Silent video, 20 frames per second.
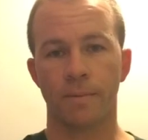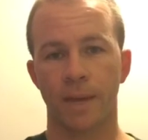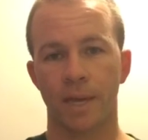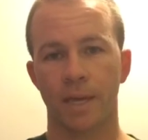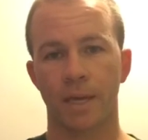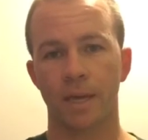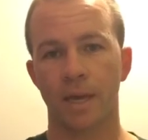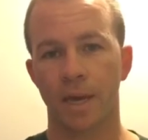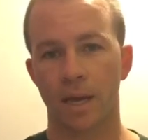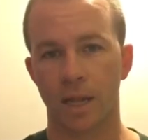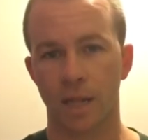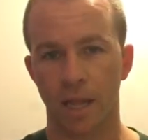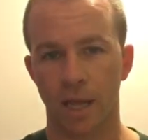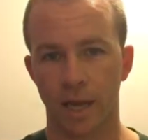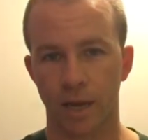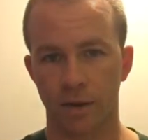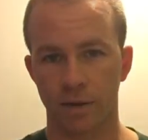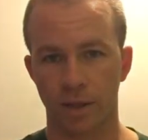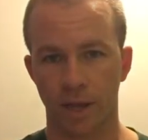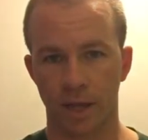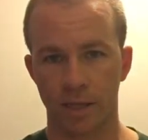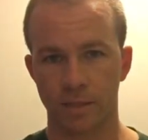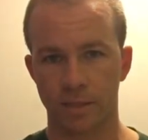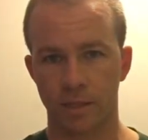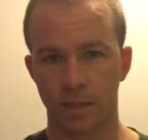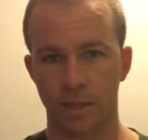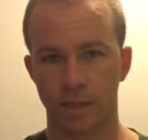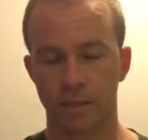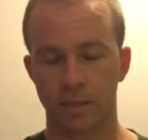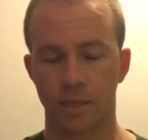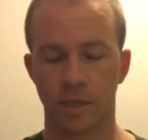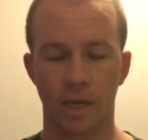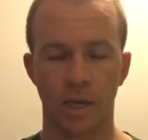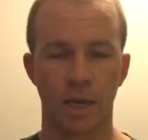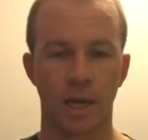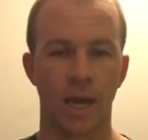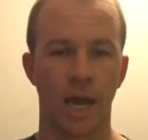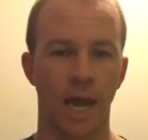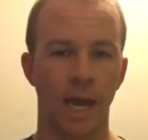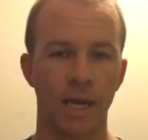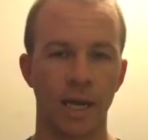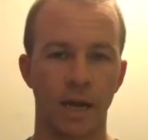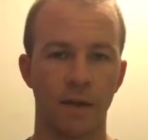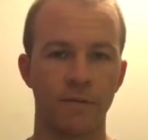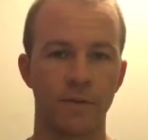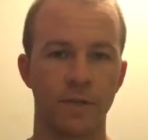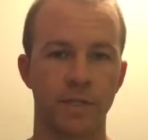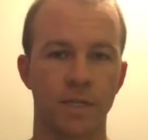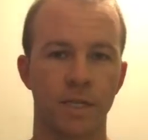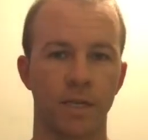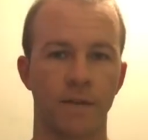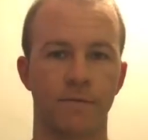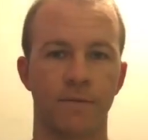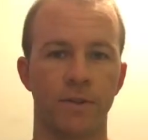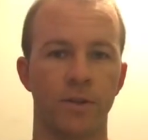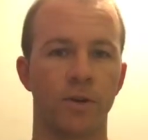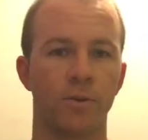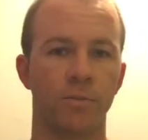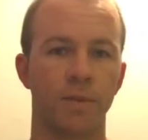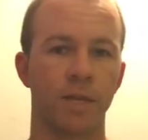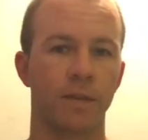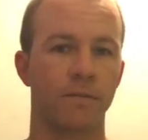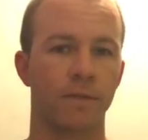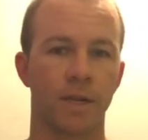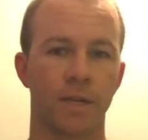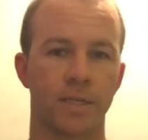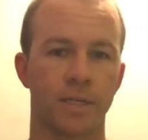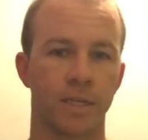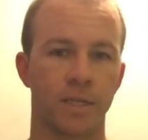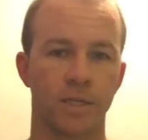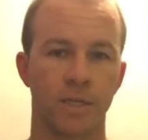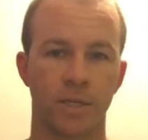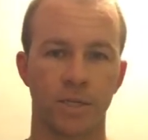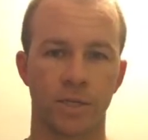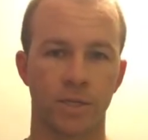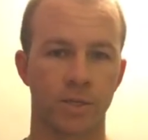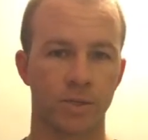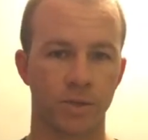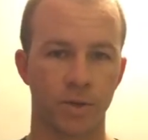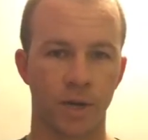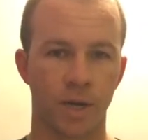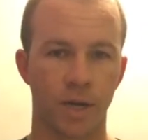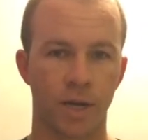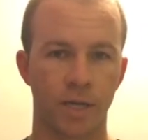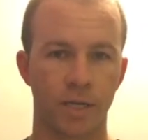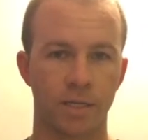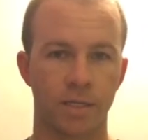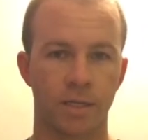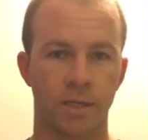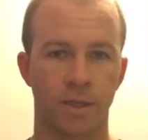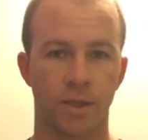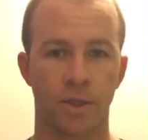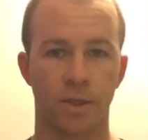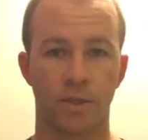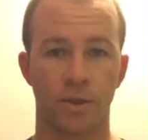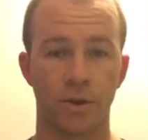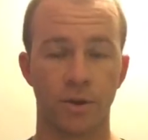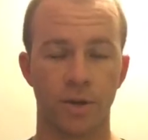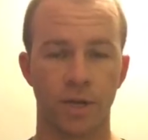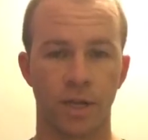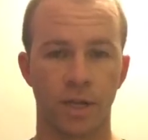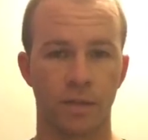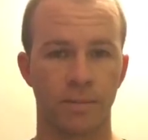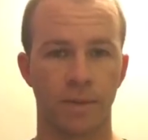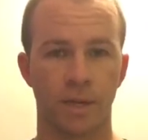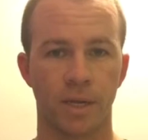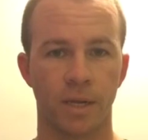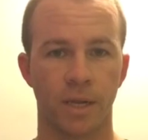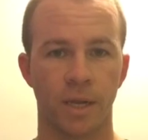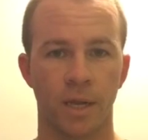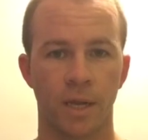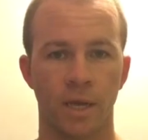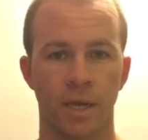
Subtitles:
making God a liar in that sense. And obviously, if you don't believe that it's in Jesus Christ, the third element,